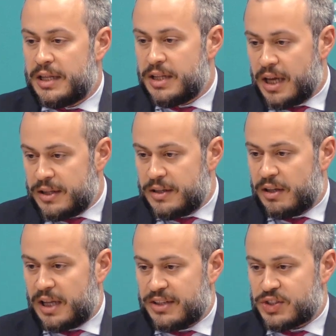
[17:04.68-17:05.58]

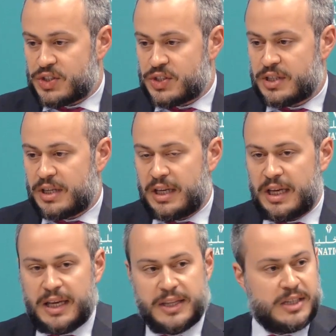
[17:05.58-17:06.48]
Nonetheless,
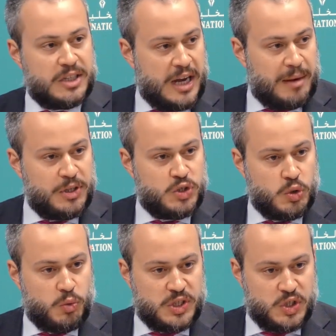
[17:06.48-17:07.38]
I think the
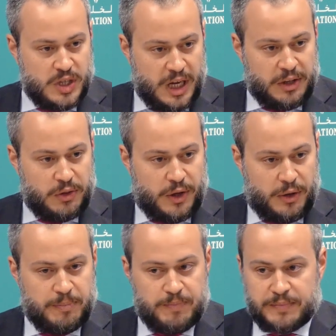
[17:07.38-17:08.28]
damage was done,
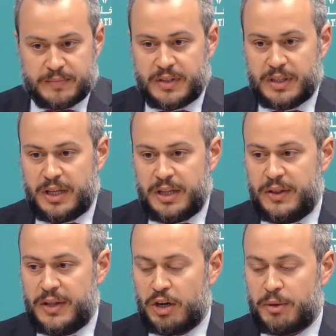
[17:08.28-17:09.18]
though.
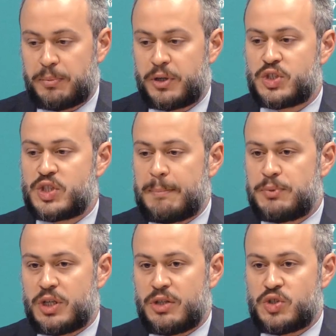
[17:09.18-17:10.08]
Their
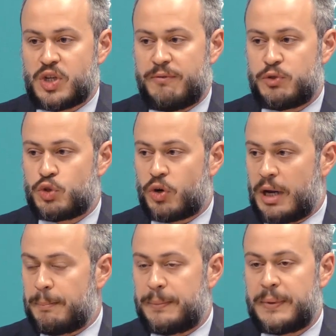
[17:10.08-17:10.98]
perceptions of
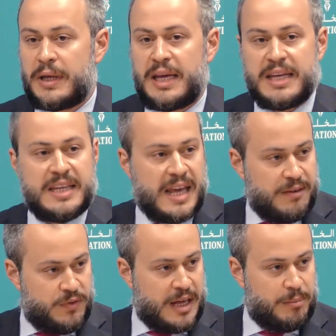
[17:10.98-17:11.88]
Trump
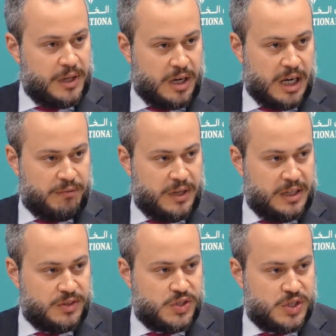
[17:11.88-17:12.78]
gave them the
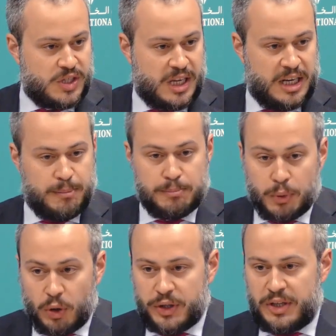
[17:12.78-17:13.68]
confidence and
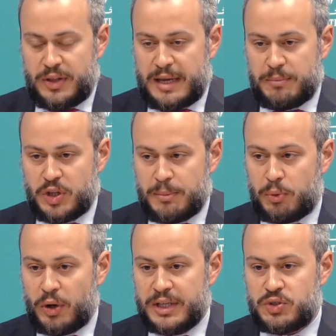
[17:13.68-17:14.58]
emboldened them to the
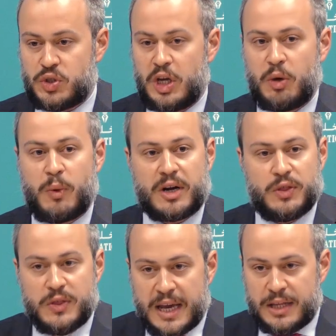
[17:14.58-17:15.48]
point where
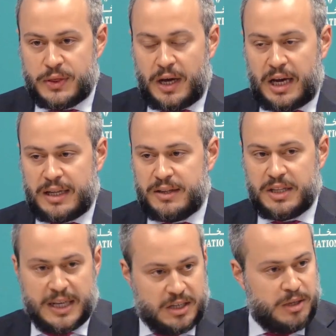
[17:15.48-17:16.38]
they thought
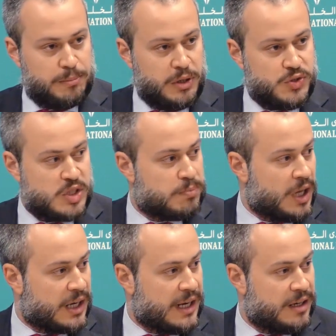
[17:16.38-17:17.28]
that they could impose this
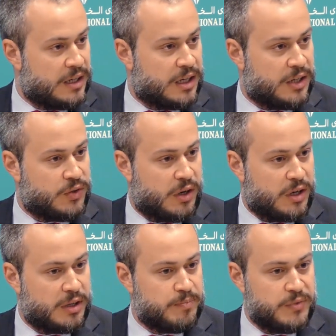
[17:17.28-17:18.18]
blockade on
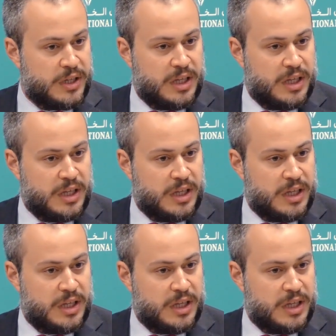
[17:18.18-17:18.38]
Qatar,